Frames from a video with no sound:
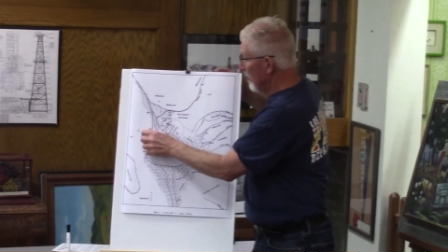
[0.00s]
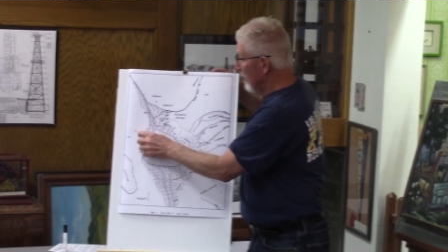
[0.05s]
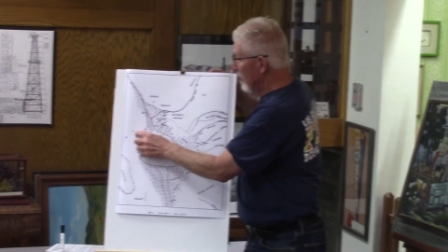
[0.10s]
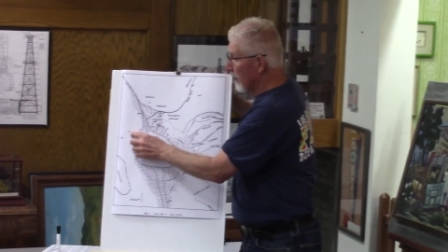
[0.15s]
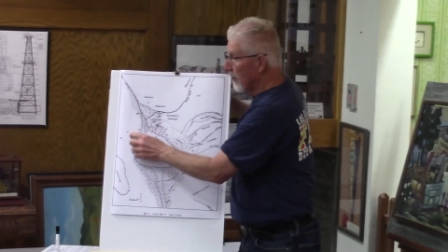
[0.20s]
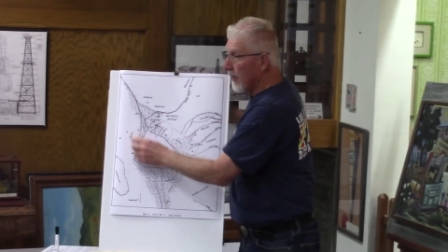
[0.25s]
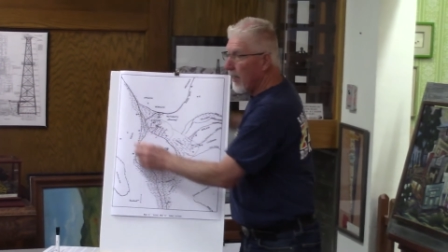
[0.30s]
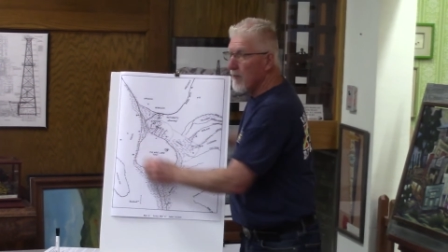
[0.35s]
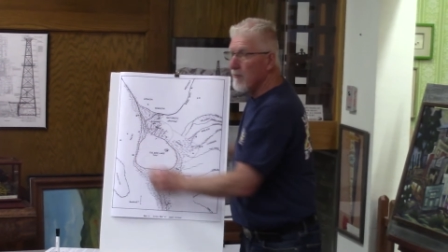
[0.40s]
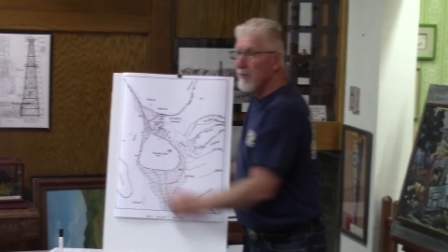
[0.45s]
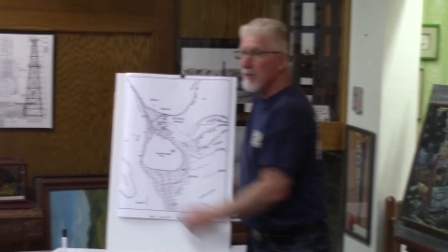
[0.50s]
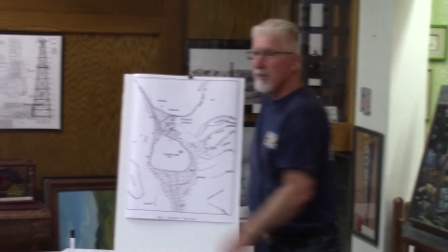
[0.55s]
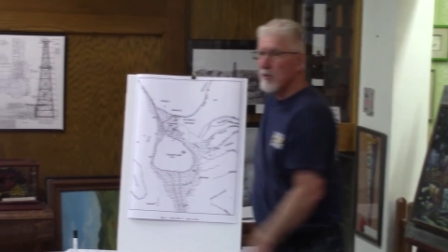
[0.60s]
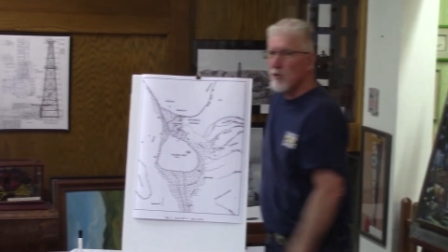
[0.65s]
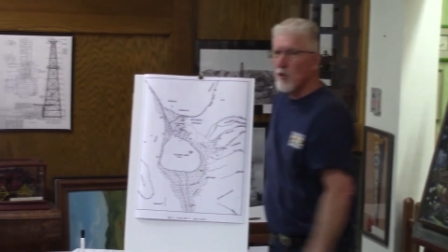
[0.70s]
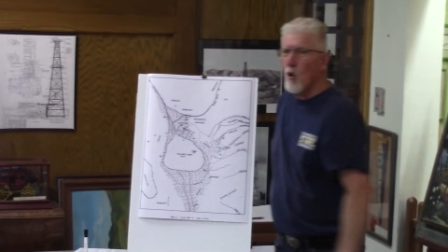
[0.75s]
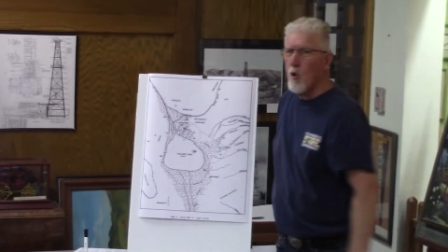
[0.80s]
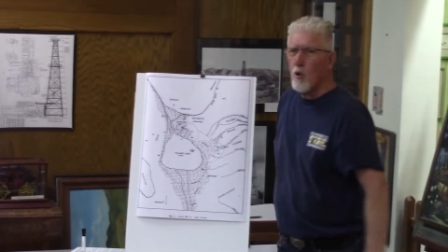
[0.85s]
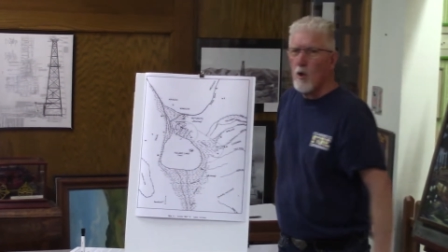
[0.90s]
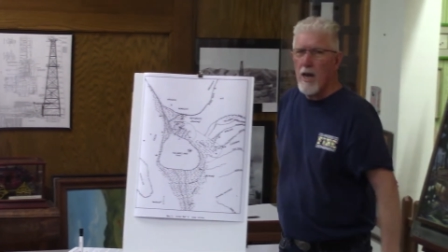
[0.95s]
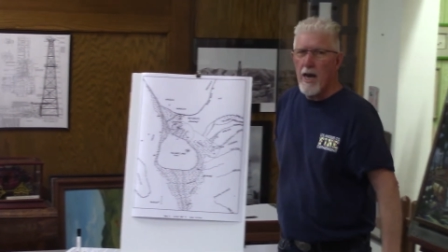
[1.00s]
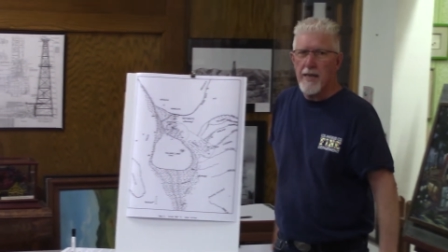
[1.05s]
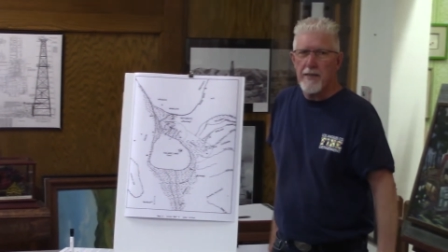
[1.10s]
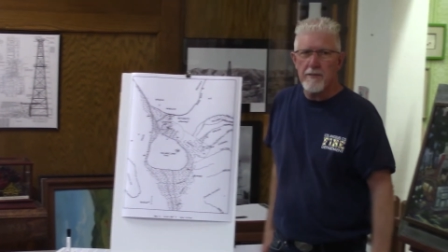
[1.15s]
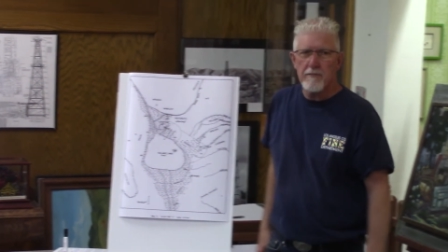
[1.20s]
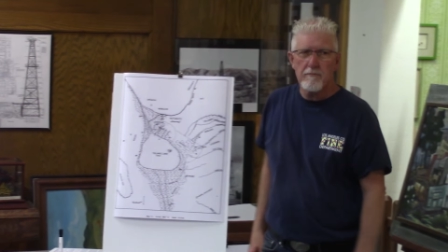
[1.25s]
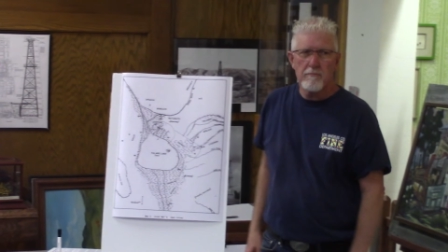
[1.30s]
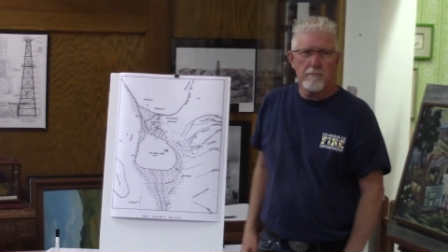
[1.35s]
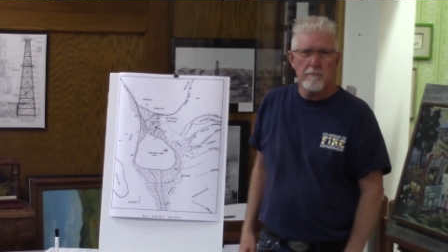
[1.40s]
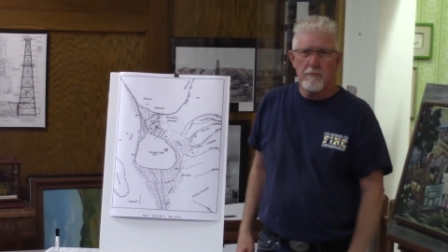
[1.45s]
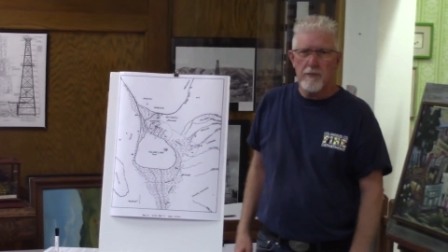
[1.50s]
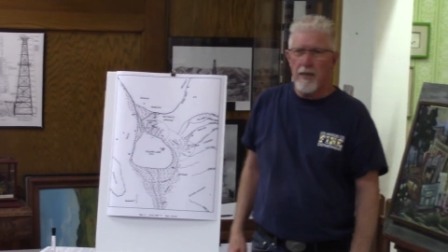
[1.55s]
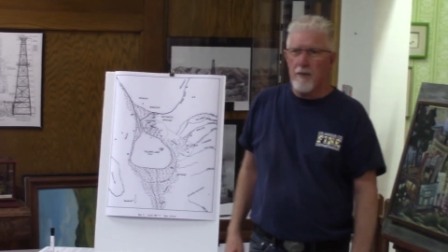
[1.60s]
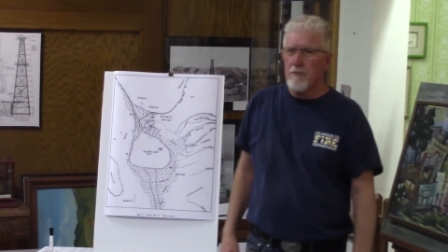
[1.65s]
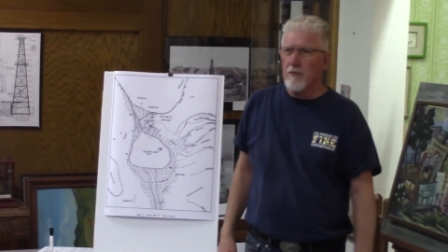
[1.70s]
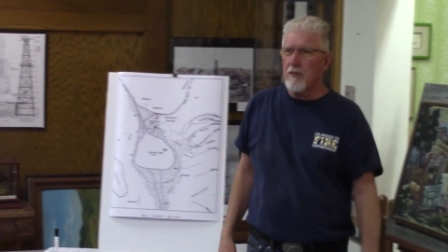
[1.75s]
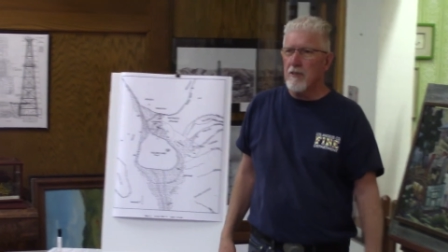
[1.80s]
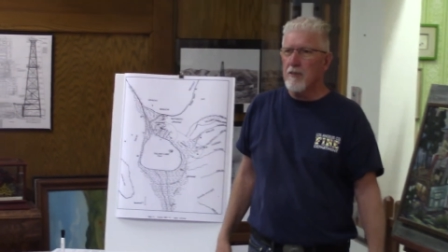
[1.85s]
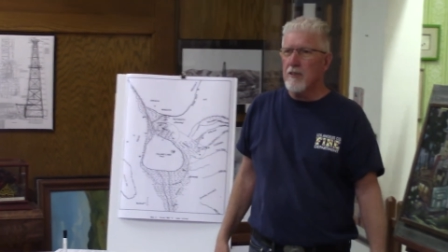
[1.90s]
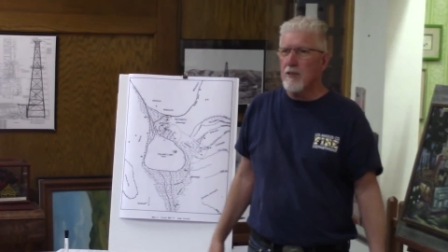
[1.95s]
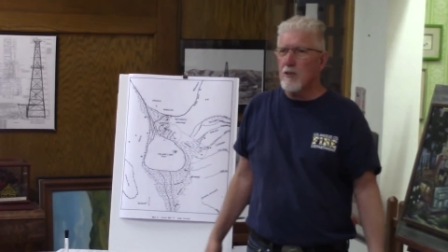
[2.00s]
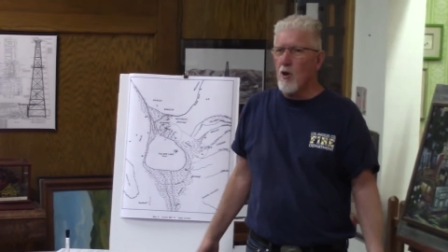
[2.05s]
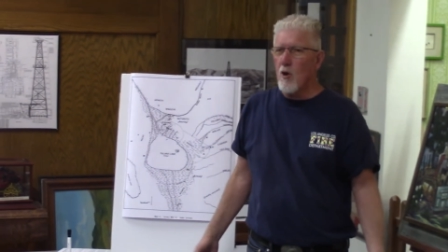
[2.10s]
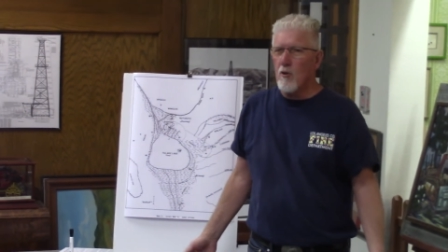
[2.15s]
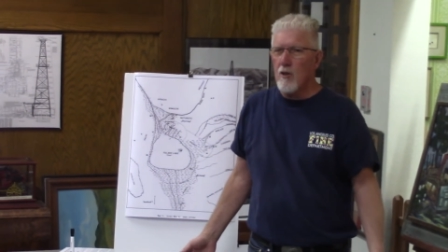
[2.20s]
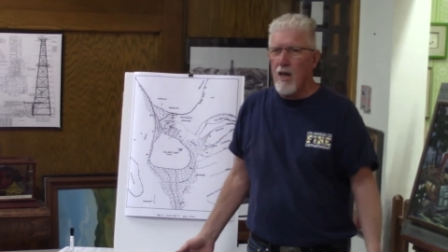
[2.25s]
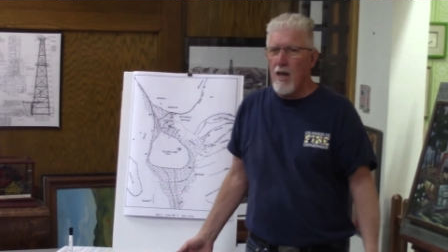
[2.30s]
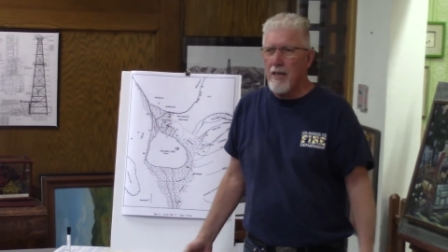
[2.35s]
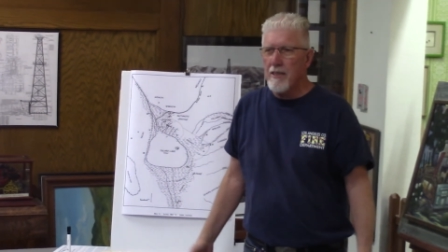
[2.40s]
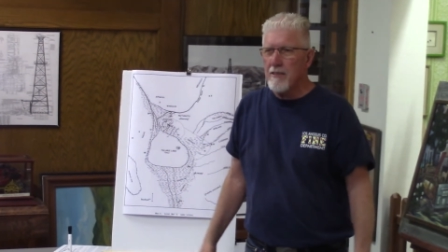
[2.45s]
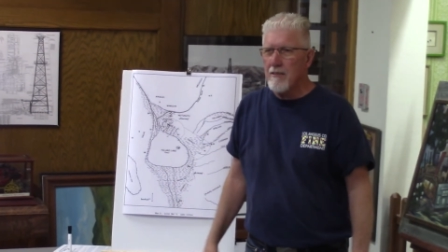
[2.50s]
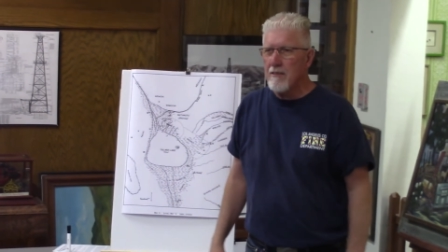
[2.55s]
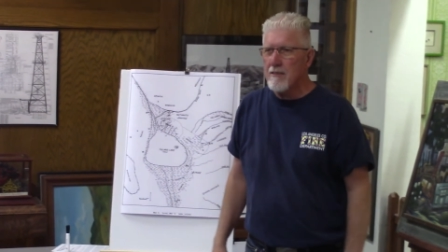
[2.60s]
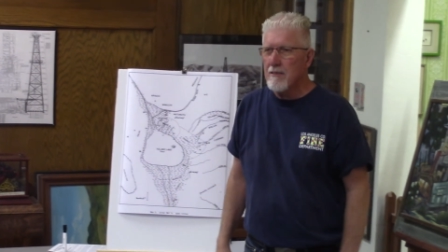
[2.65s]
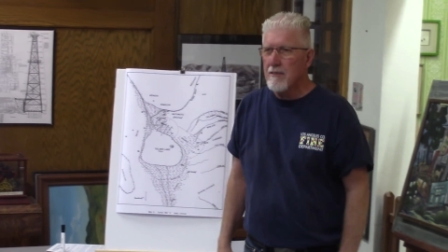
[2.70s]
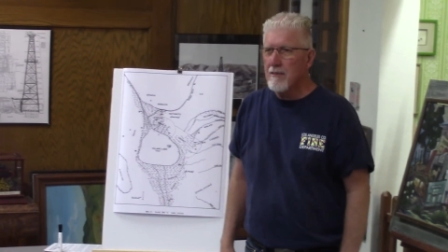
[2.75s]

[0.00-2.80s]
11 is Golan. You ever heard of Golan?